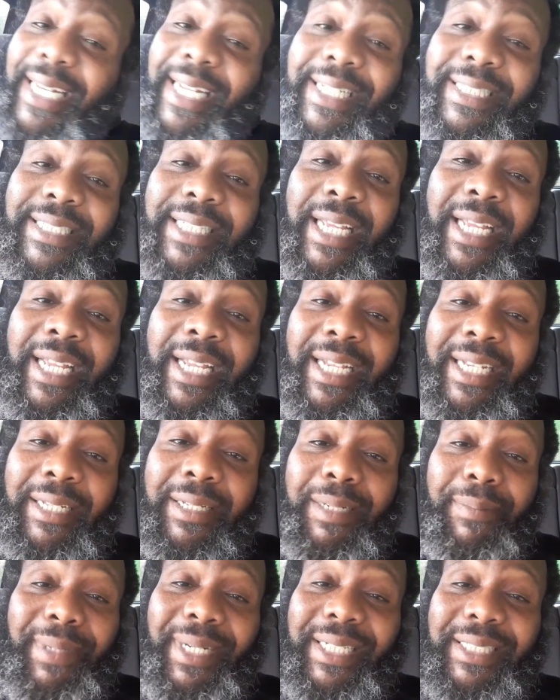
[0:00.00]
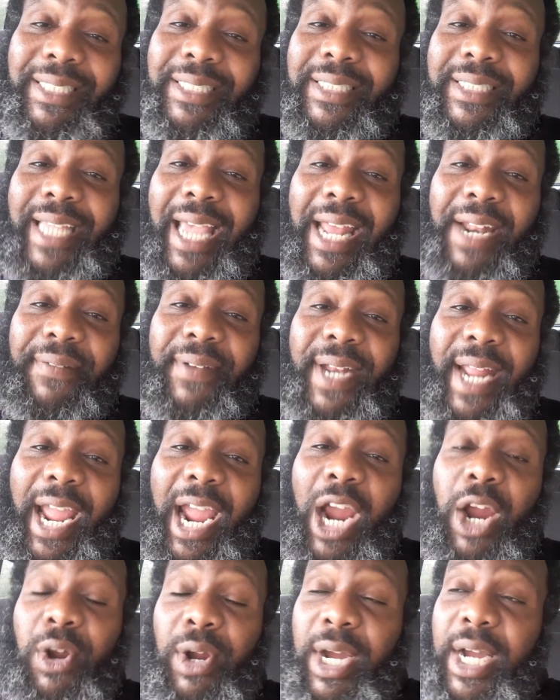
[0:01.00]
this. This is kind of an
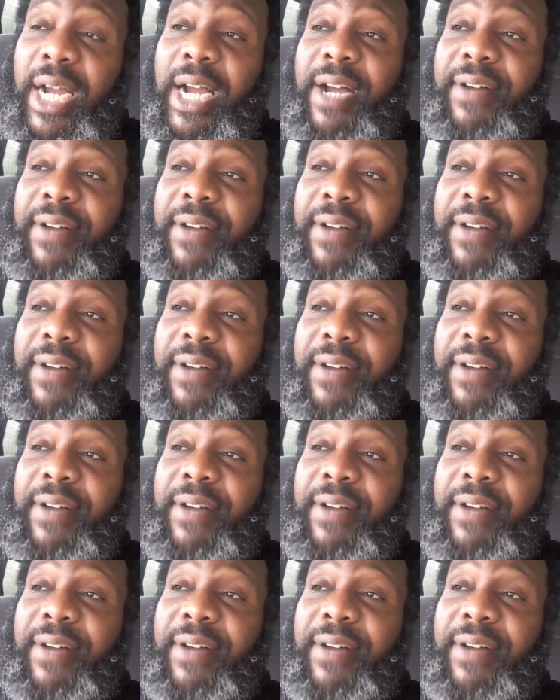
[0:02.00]
era